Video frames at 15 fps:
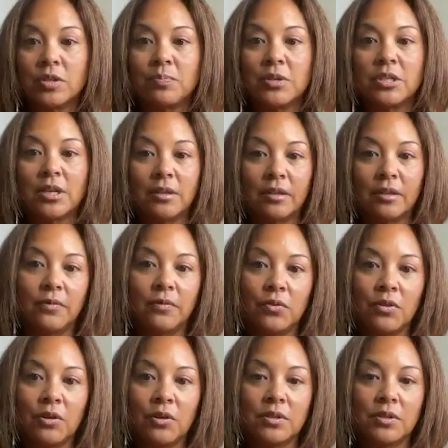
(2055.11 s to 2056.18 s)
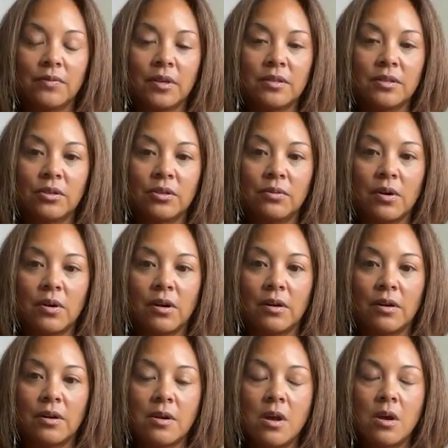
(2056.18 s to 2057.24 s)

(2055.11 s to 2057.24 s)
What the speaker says: particularly for those of us who are